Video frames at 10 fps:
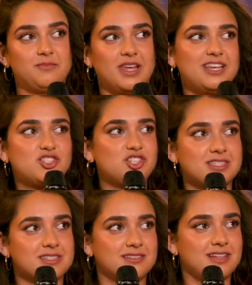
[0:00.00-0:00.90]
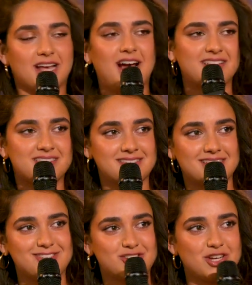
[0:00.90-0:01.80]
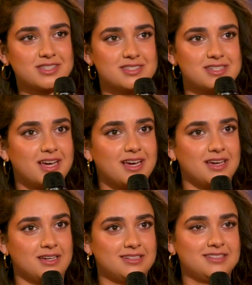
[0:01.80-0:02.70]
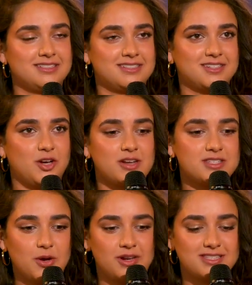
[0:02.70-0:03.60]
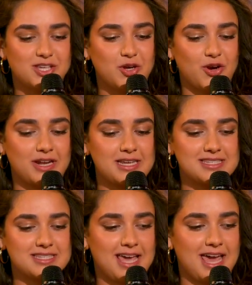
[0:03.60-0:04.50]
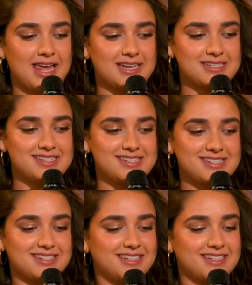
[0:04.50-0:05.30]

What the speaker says: He's just like us. He's just got his own insecurities and...